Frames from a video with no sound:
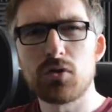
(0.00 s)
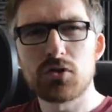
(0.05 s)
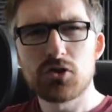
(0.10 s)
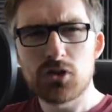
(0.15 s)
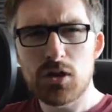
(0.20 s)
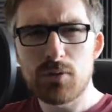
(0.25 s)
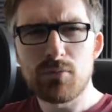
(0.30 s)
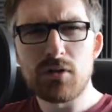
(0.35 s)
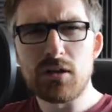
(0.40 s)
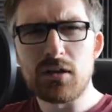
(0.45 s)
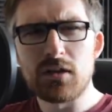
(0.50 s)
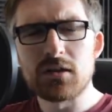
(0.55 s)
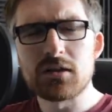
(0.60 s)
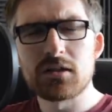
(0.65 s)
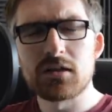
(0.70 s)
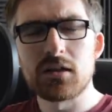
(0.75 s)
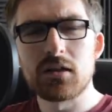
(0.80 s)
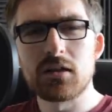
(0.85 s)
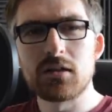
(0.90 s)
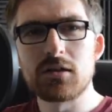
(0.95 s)
of what's generally
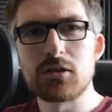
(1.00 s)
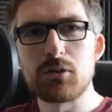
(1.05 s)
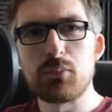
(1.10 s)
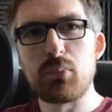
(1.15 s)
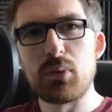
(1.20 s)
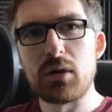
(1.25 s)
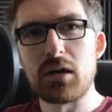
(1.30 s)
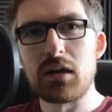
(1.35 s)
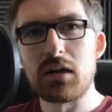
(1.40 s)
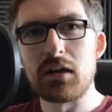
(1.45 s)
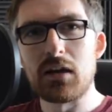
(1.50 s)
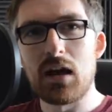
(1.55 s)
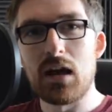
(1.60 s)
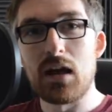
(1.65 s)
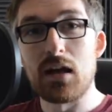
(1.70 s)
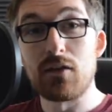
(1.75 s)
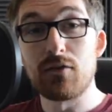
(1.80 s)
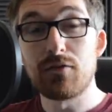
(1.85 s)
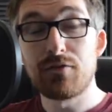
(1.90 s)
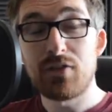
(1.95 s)
considered to be
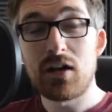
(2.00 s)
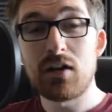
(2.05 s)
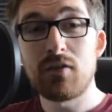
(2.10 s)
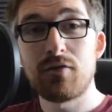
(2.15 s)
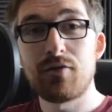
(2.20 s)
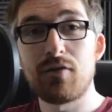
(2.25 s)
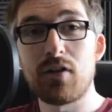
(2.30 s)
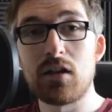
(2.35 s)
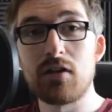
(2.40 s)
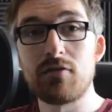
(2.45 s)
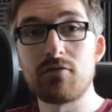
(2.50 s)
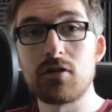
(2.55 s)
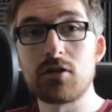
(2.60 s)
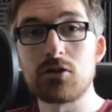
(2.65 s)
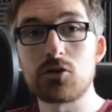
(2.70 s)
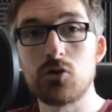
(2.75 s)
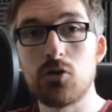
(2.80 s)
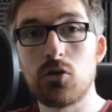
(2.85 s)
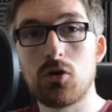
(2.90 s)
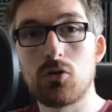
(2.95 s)
a fan
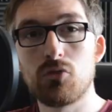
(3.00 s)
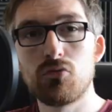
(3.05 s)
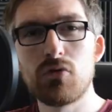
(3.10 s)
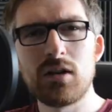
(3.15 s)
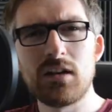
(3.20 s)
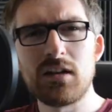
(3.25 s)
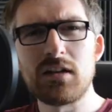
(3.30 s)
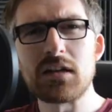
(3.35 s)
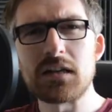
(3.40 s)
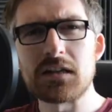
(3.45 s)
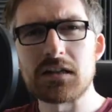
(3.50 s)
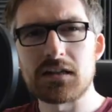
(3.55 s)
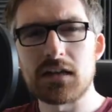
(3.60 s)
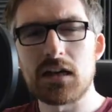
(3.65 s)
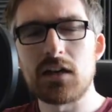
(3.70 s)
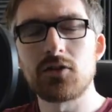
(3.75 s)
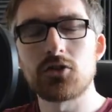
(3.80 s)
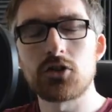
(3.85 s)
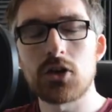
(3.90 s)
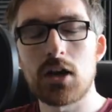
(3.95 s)
favourite or really
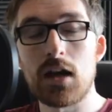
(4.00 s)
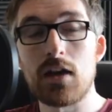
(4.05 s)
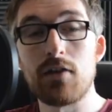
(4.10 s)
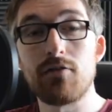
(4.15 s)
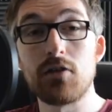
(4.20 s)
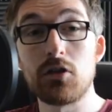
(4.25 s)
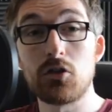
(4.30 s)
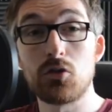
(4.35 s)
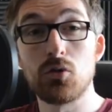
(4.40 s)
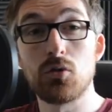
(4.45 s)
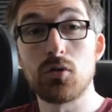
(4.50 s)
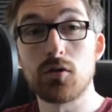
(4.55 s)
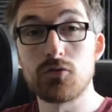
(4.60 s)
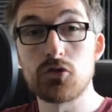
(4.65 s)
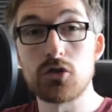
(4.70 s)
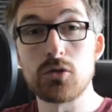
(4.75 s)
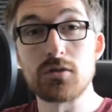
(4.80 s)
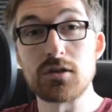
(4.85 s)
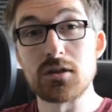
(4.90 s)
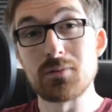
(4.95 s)
nostalgia heavy Call
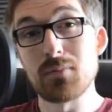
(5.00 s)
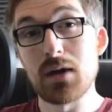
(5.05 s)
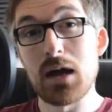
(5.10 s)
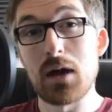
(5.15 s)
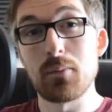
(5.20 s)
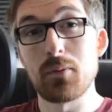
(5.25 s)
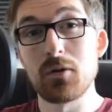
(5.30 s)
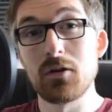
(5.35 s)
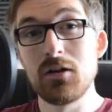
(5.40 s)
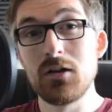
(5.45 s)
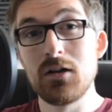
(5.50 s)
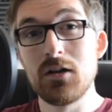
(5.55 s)
of Duty map.